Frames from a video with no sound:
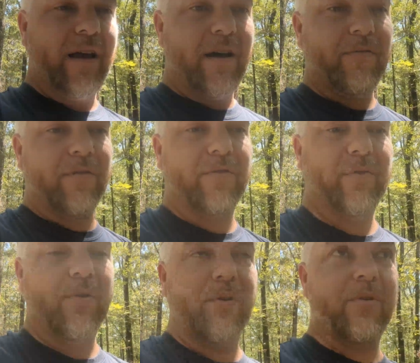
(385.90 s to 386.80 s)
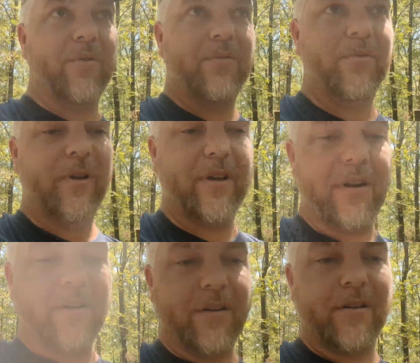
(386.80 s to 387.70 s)
ever for a
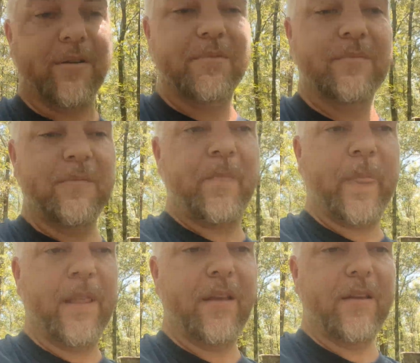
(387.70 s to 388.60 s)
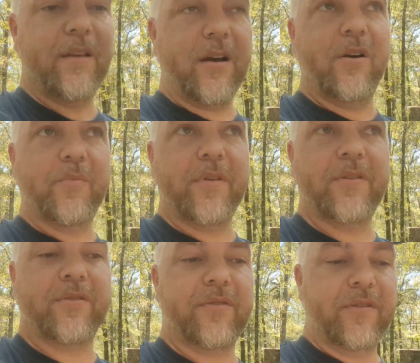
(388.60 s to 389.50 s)
deer hunter. Hope
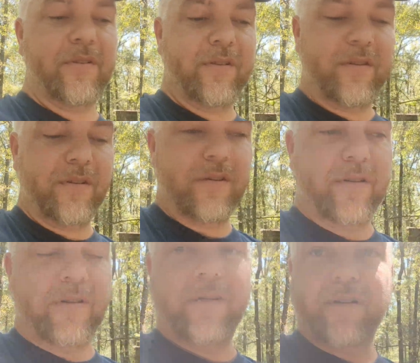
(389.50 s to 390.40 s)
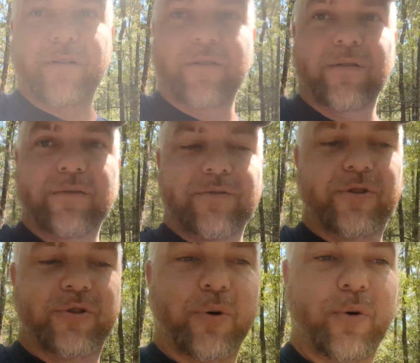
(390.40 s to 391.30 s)
this little
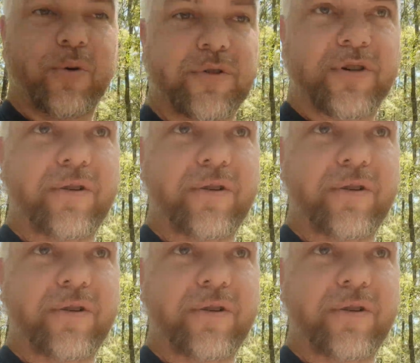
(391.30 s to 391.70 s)
tutorial